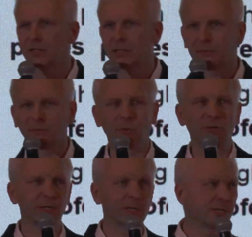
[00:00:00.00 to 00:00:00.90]
in the 4
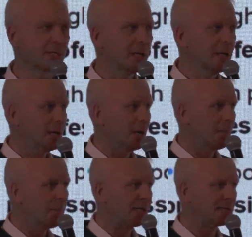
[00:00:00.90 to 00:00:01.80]
years,
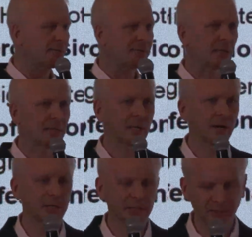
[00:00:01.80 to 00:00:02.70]
based even on the current